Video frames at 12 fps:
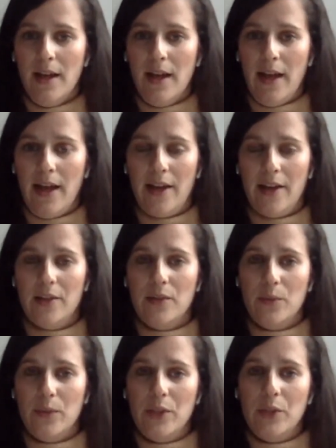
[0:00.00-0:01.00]
And
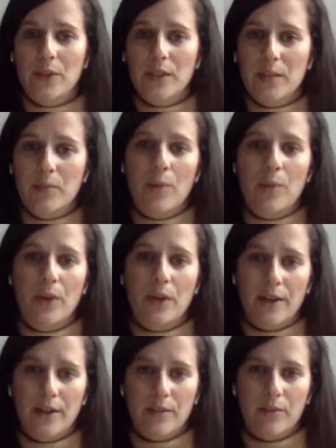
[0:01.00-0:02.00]
we do see more and more
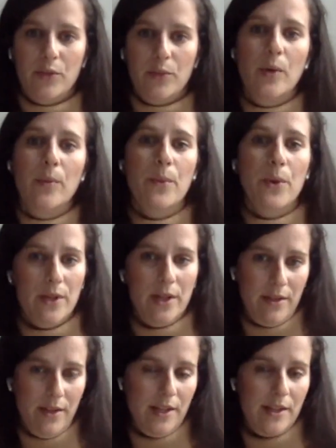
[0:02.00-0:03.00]
customers
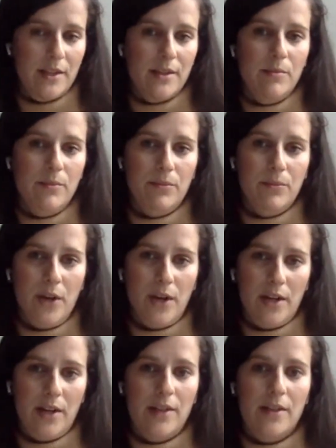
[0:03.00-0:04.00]
promoting these
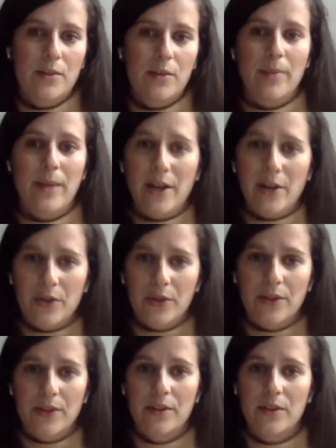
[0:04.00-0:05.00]
products with
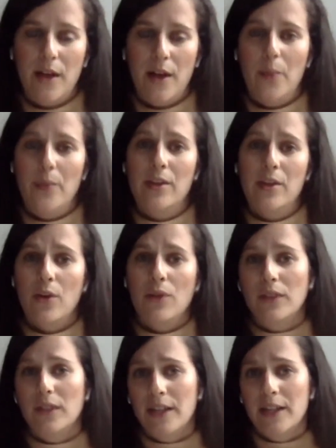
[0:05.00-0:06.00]
banners, uh, with
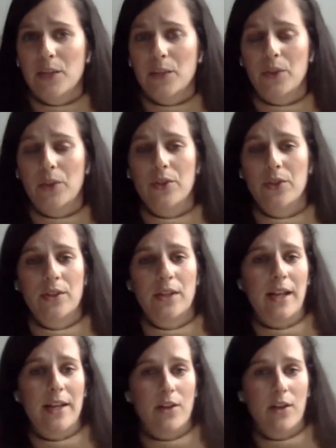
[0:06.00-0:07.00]
overlays when users are
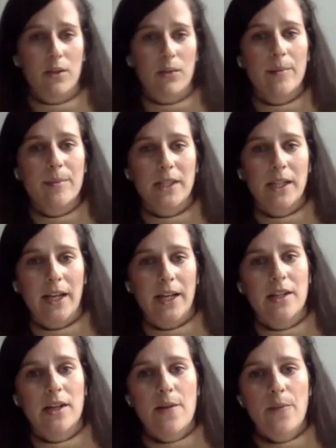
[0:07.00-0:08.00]
landing on the
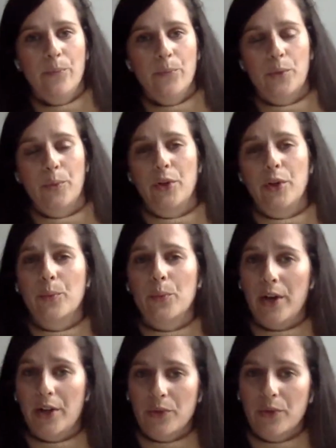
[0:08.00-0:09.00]
website, promoting
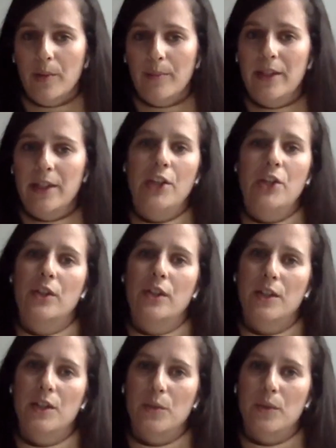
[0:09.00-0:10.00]
product
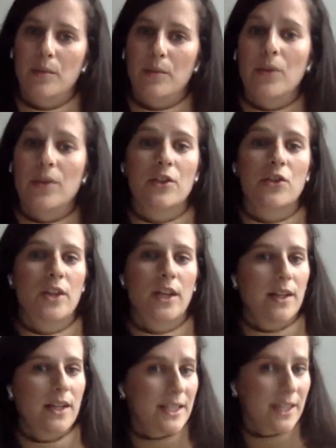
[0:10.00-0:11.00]
recommendations with the most
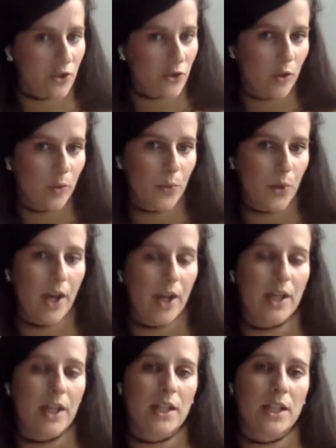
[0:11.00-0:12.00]
essential
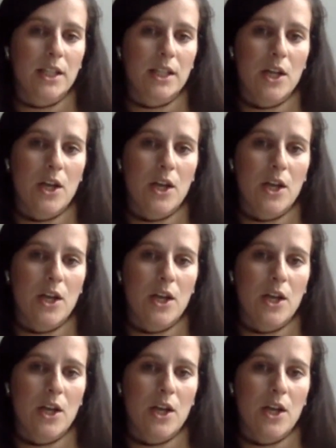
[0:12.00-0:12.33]
products